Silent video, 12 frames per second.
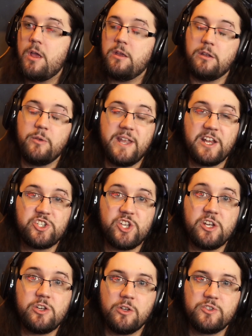you know, next
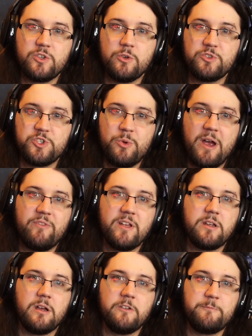gen consoles do have that
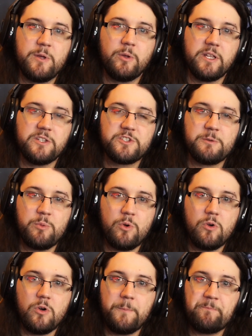kind of built-in
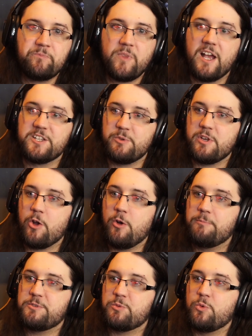support as we go
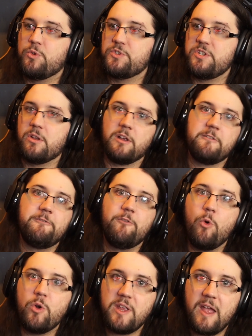up towards, you know, like
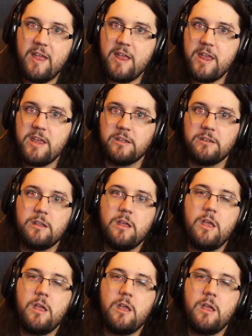4K and